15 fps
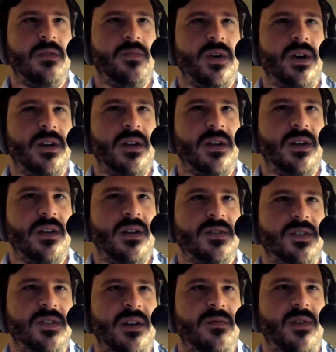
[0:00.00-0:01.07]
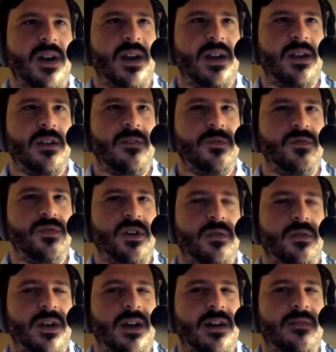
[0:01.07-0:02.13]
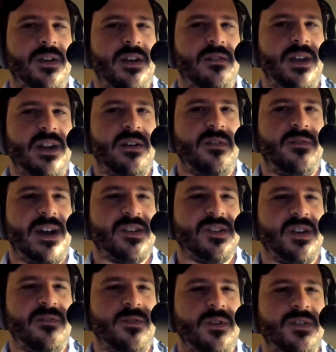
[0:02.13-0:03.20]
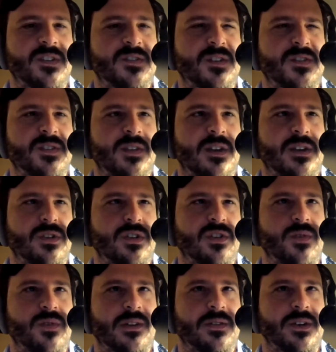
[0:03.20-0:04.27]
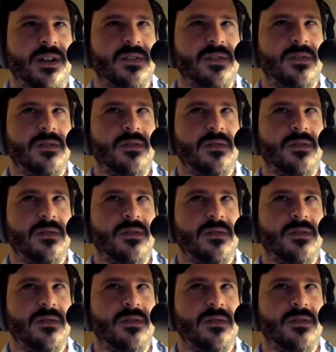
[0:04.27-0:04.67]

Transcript: but it is a way, if you don't have that layer of asking for assistance, that you can quickly get